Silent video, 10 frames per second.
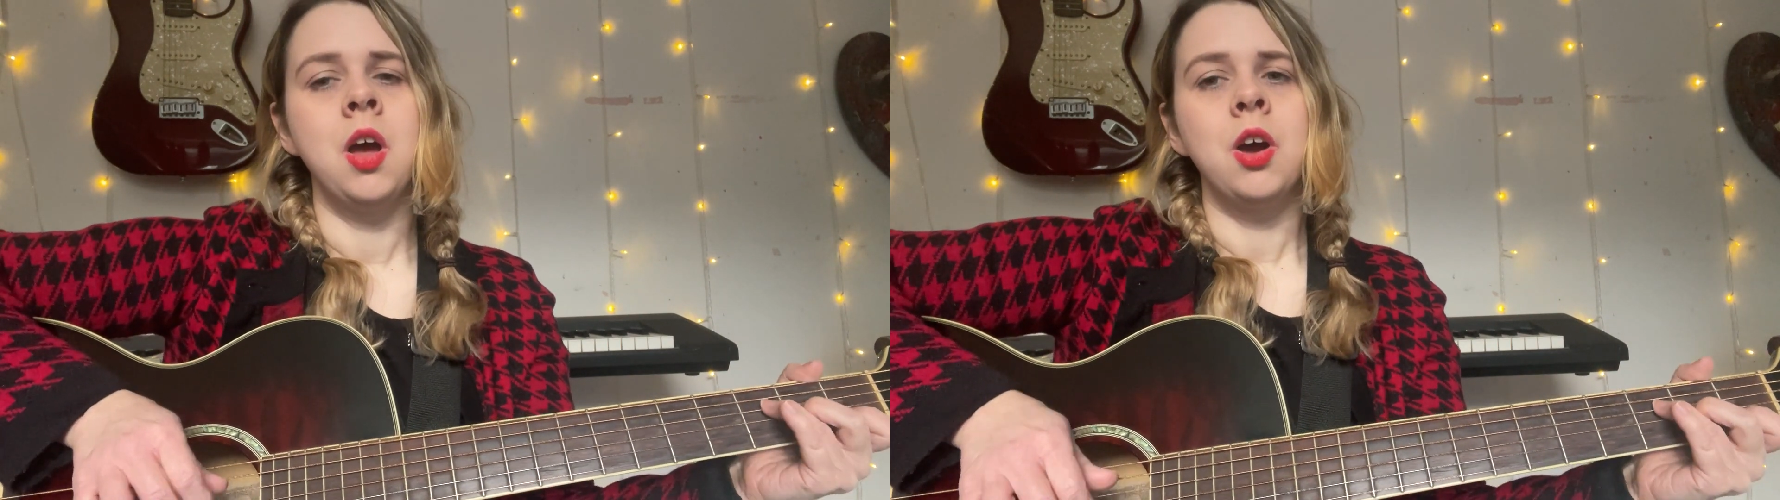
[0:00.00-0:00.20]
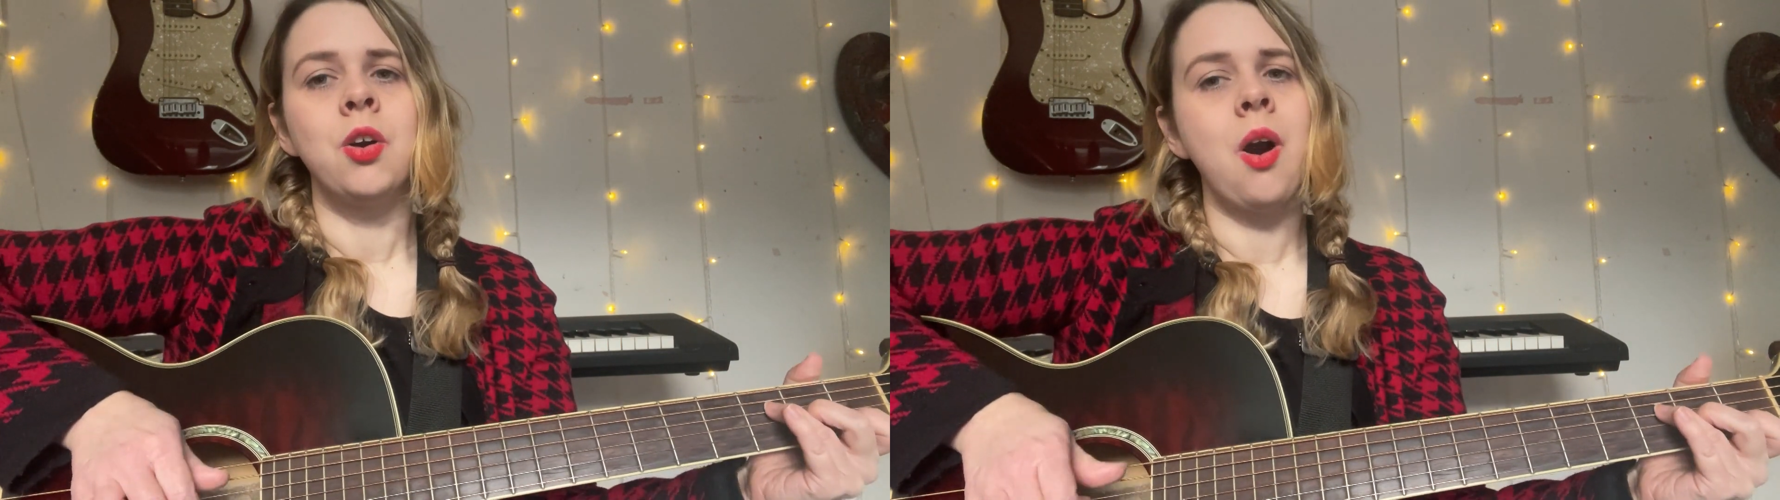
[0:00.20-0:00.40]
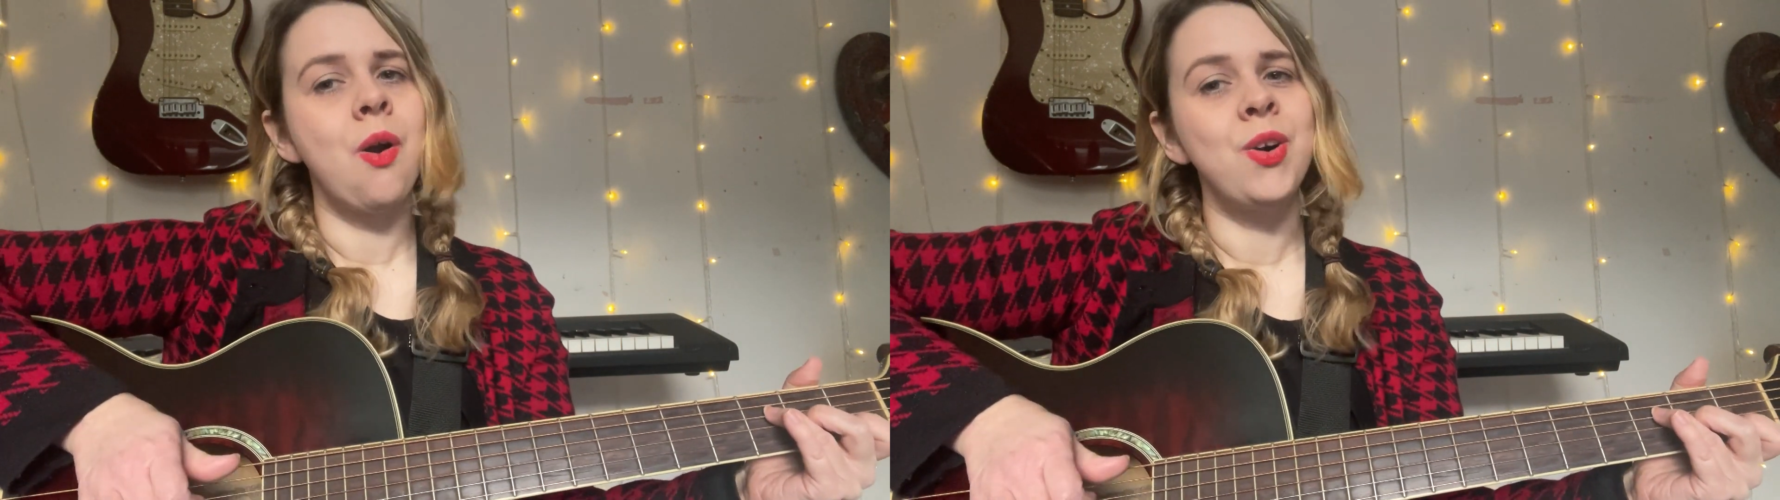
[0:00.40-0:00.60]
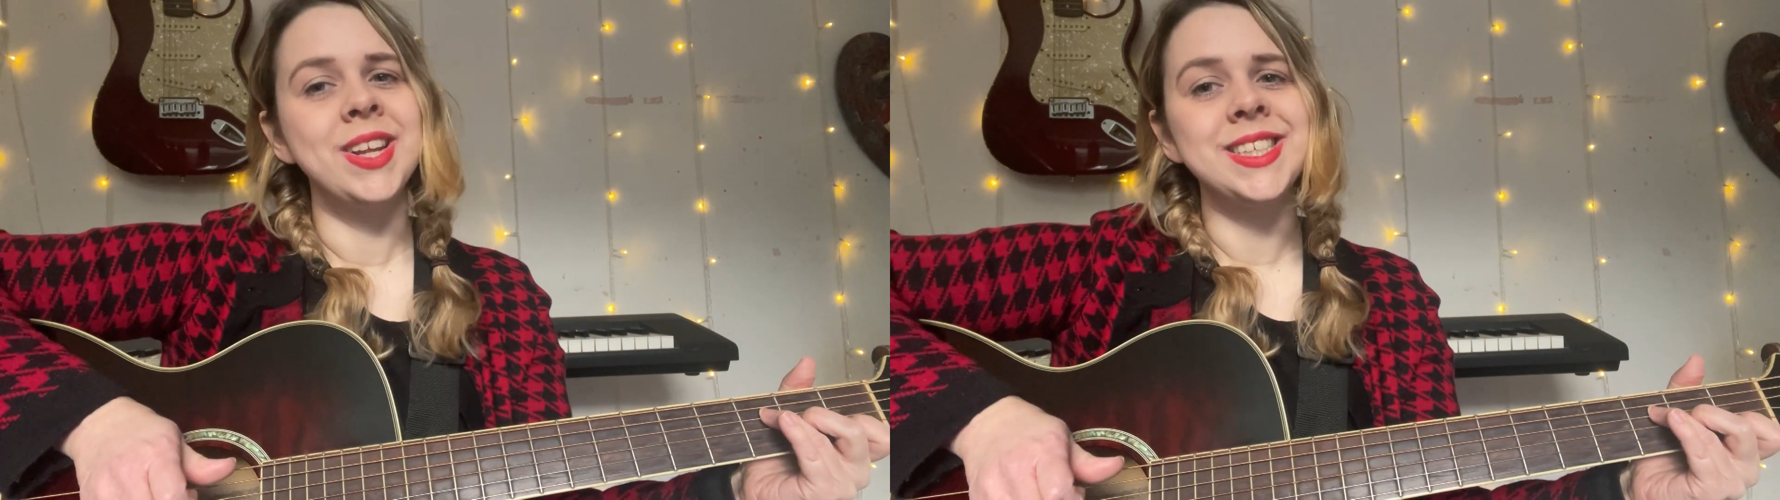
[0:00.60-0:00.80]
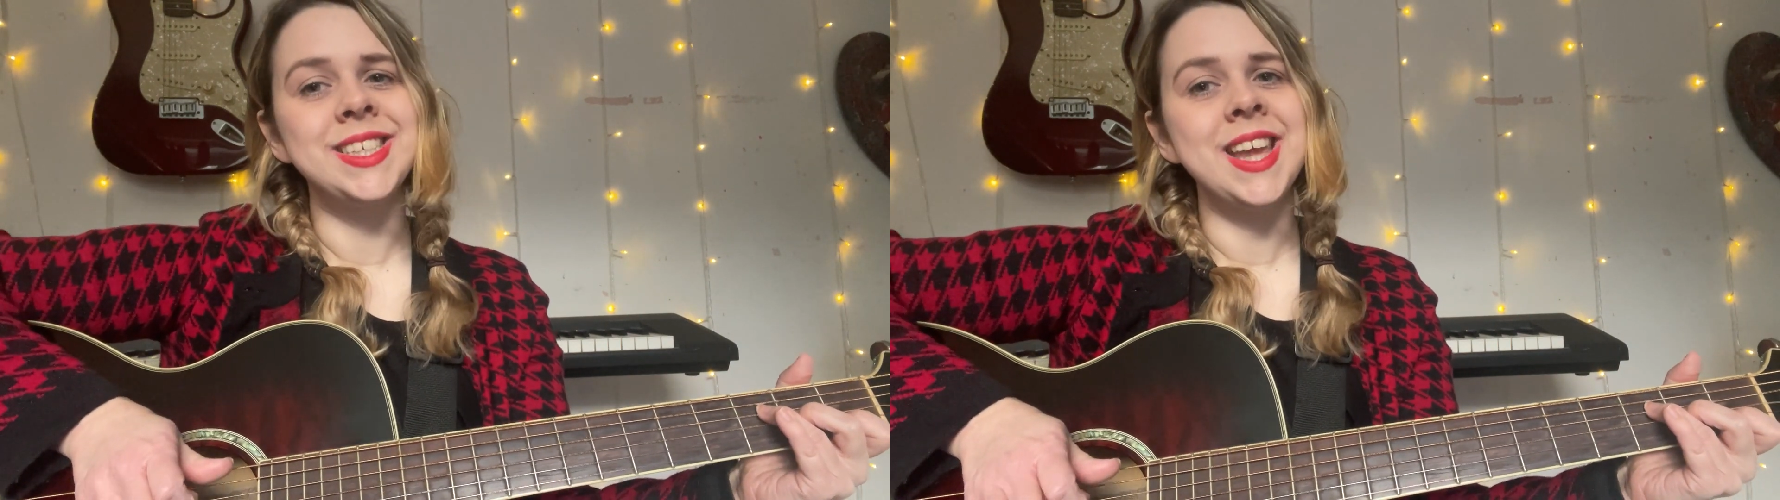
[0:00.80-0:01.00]

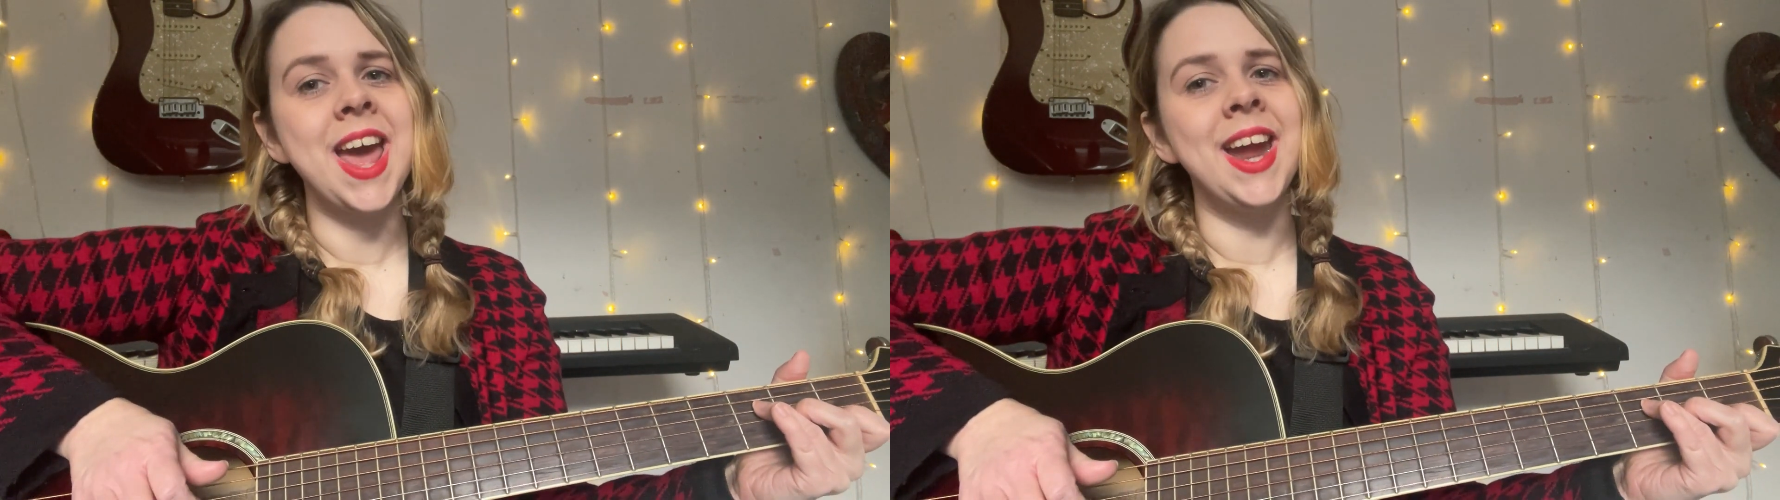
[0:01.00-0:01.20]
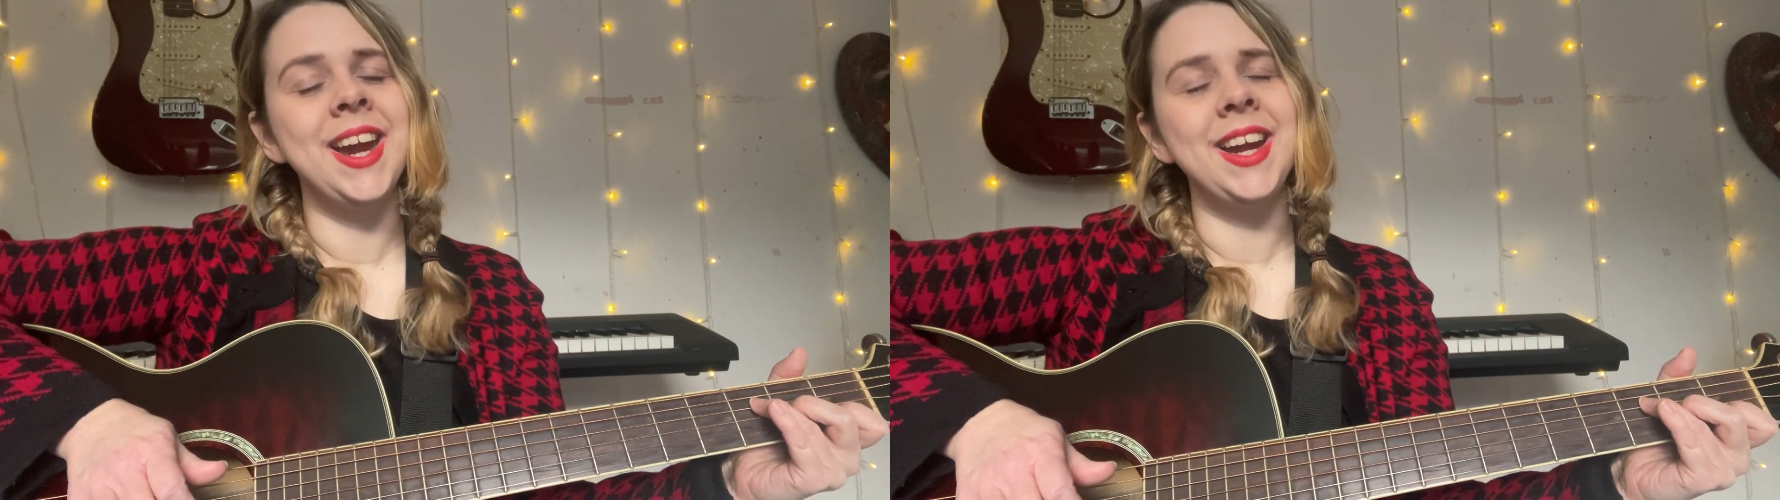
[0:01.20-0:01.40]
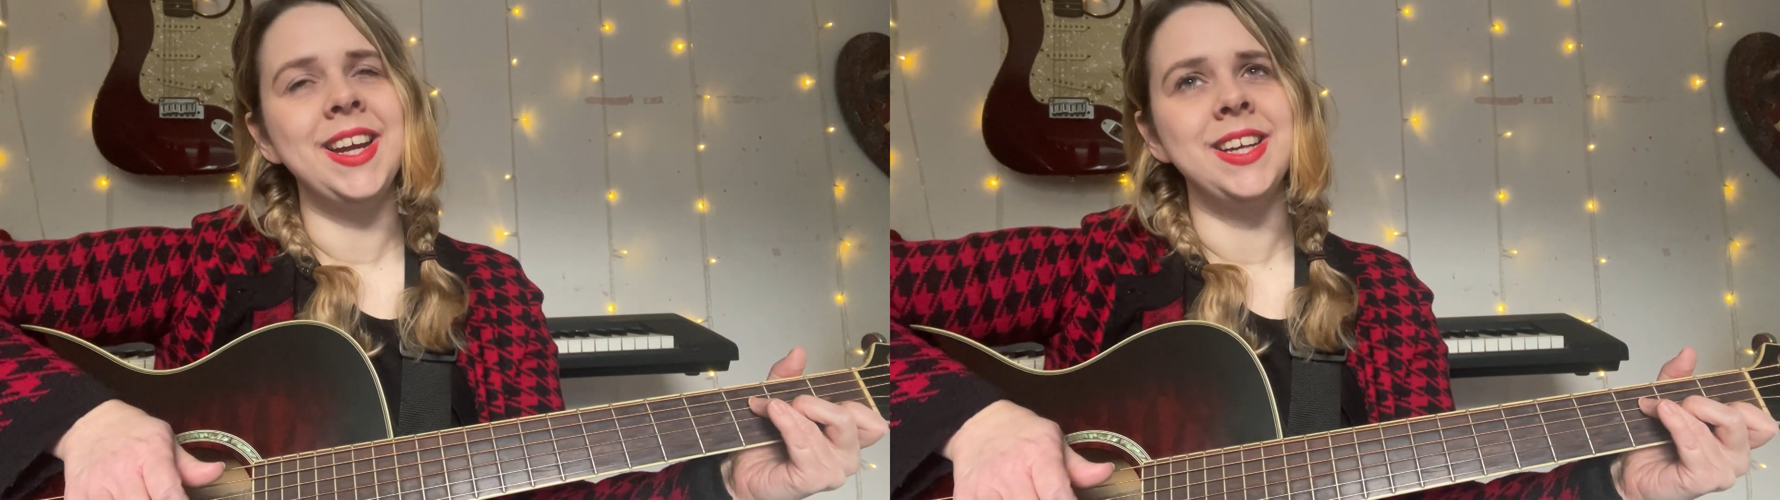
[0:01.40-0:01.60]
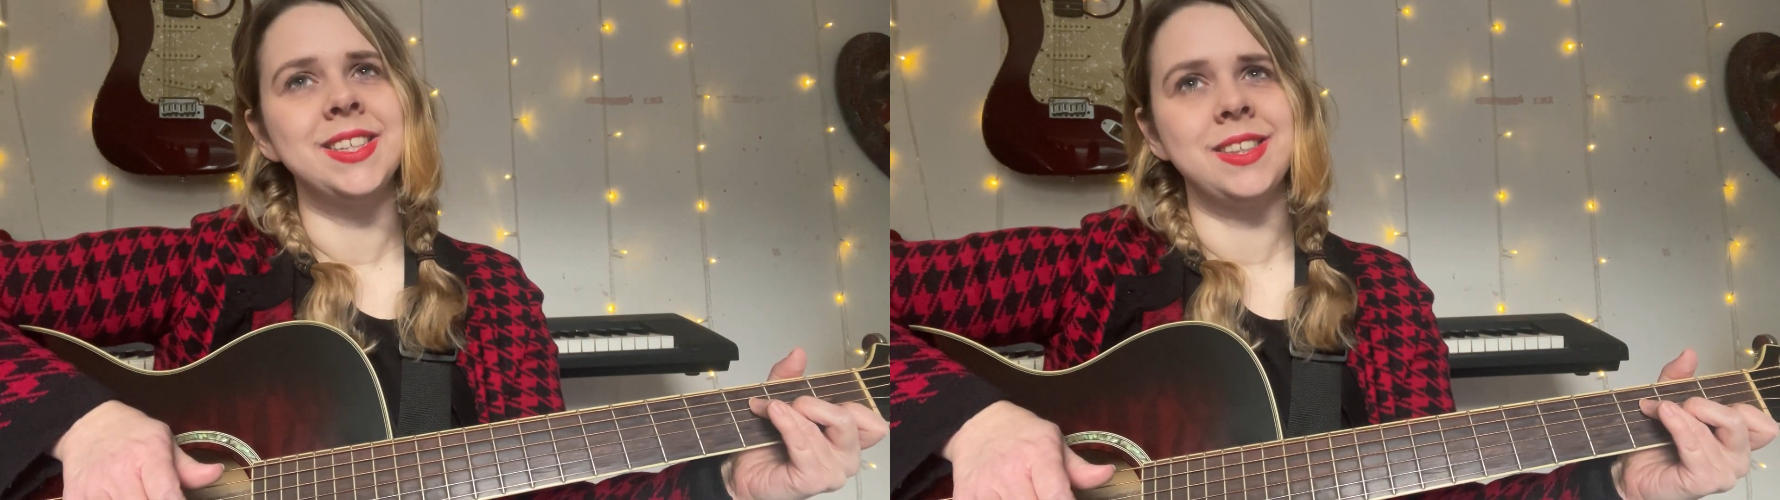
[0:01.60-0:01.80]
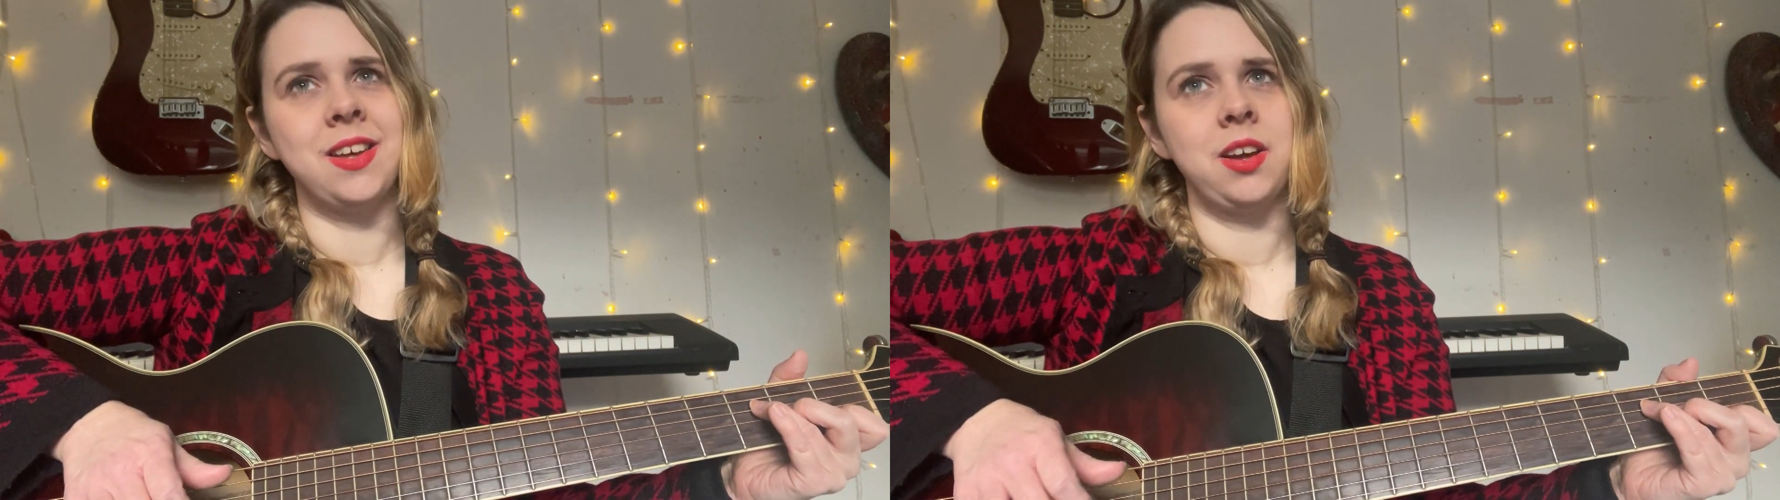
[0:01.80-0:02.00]
coldest
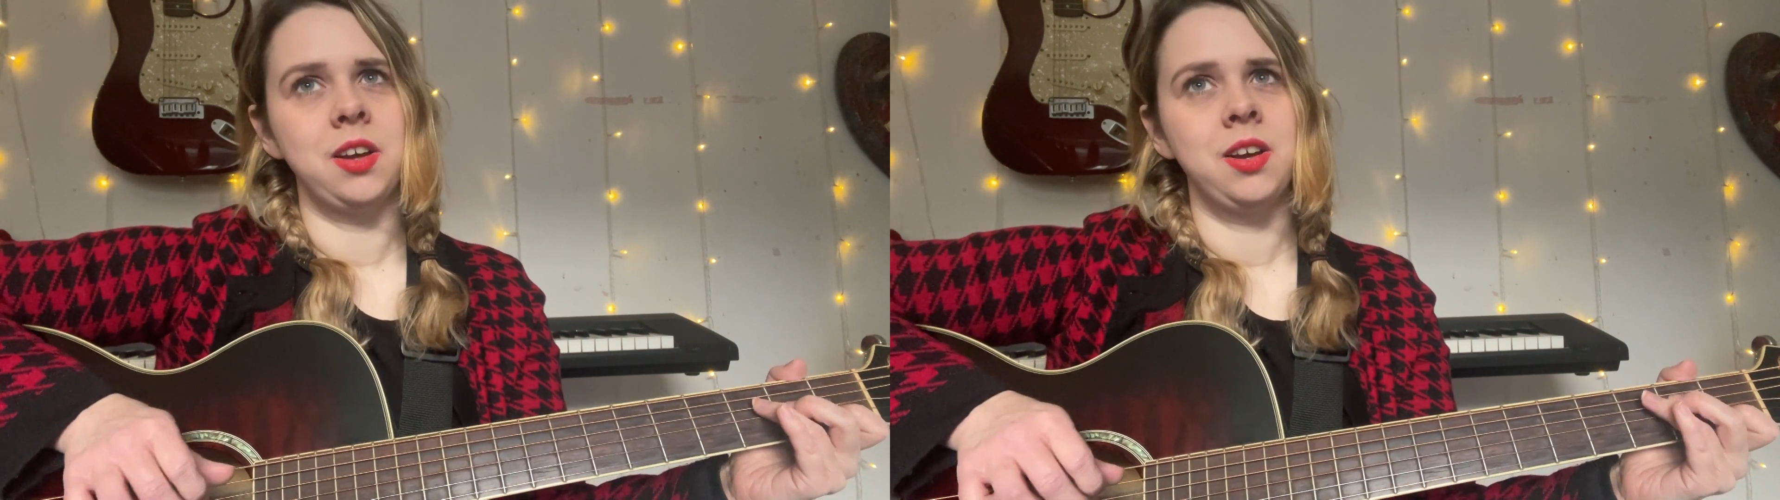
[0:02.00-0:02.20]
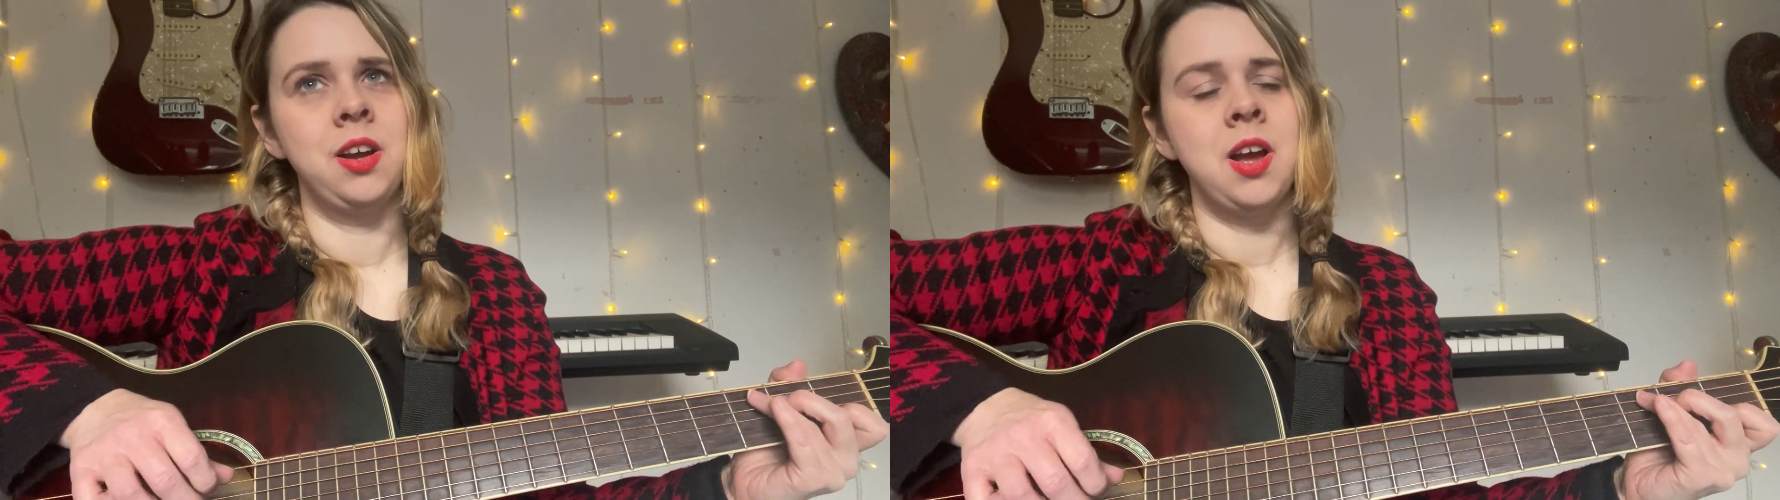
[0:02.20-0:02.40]
days, the